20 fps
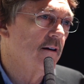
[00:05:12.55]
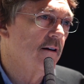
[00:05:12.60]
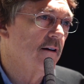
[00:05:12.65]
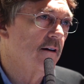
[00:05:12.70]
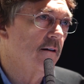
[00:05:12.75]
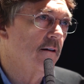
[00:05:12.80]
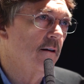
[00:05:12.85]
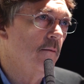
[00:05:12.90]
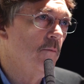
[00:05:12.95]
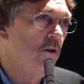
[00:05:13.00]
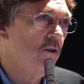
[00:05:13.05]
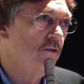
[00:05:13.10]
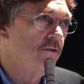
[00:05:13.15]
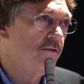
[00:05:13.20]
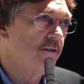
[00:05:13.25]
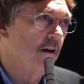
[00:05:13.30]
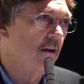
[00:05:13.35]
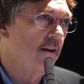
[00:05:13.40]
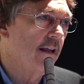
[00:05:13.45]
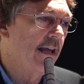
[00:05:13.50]
immune
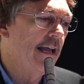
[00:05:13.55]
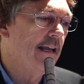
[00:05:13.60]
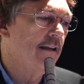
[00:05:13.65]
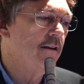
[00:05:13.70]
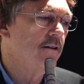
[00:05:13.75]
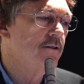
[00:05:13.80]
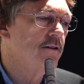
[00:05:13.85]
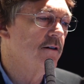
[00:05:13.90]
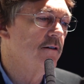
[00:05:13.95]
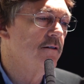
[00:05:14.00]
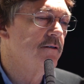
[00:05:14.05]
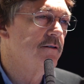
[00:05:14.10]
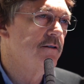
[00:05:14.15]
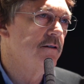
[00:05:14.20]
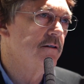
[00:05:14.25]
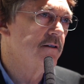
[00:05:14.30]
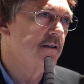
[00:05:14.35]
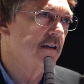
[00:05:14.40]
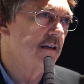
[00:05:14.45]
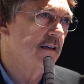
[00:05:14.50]
cell
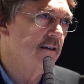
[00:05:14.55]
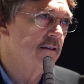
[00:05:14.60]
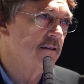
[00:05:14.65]
antigens using